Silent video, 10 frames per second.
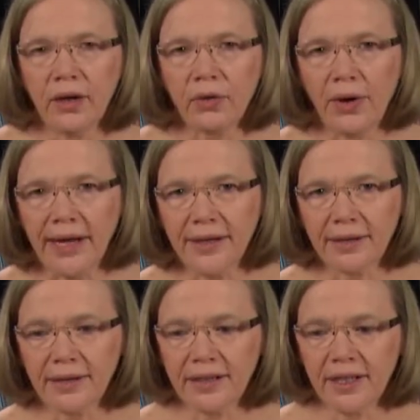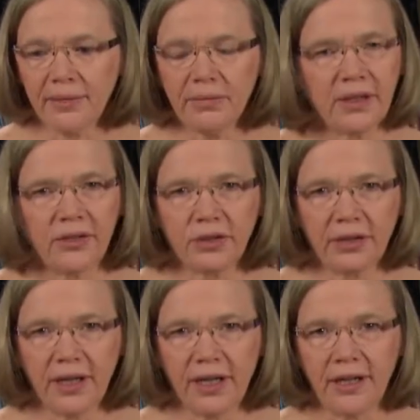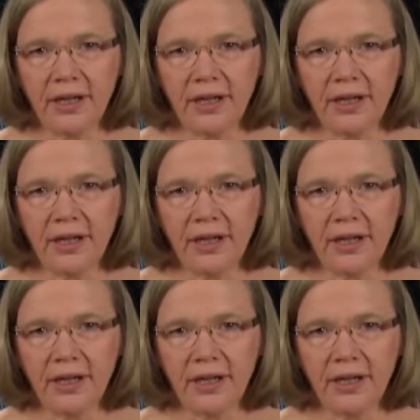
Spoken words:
grade at the time, it's okay,